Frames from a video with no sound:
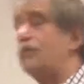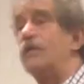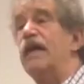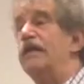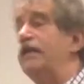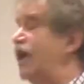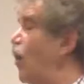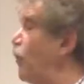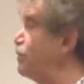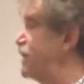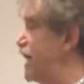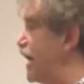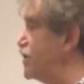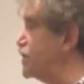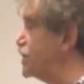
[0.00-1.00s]
and help
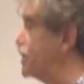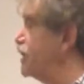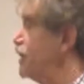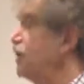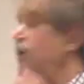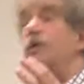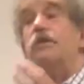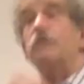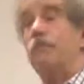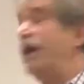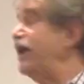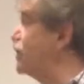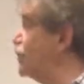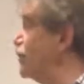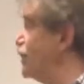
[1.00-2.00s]
desk to
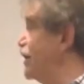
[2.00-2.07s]
make sure